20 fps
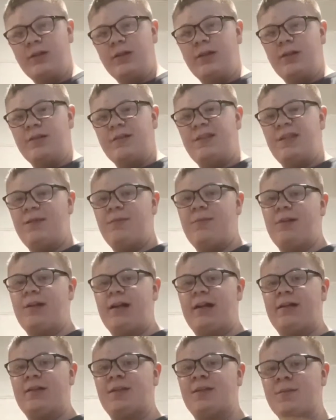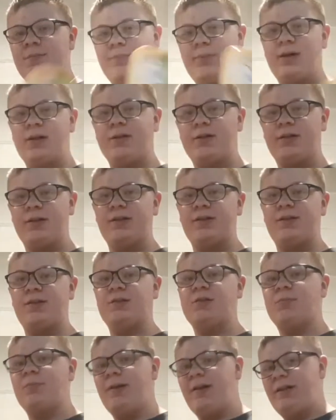seeing as butter is
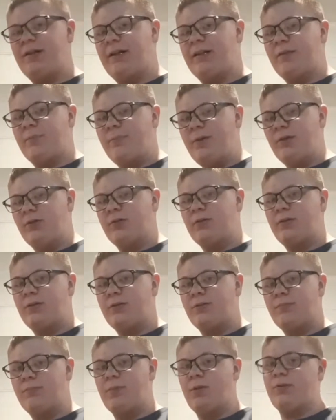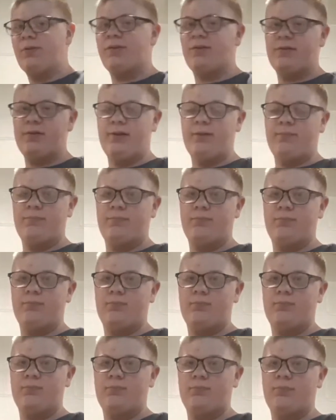still made out of milk, mostly.
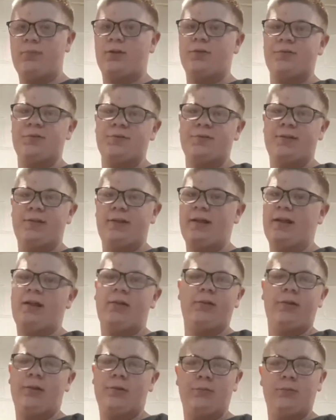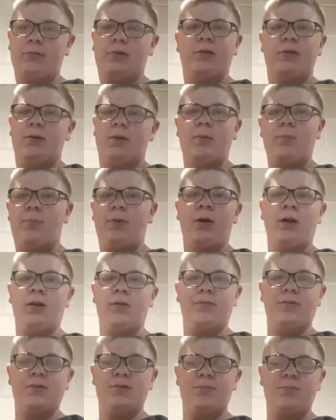Partially, I don't know. Part
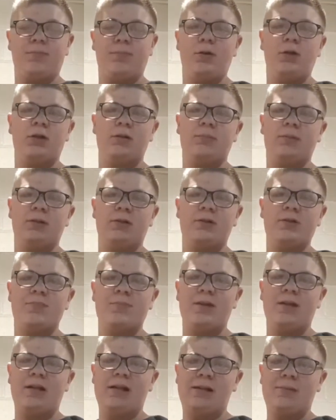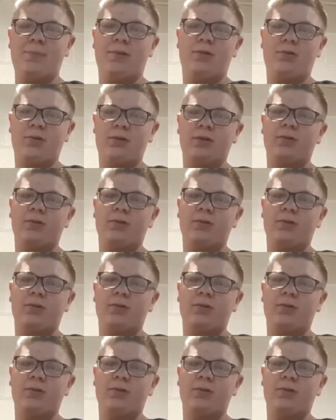of it, butter is made out of milk.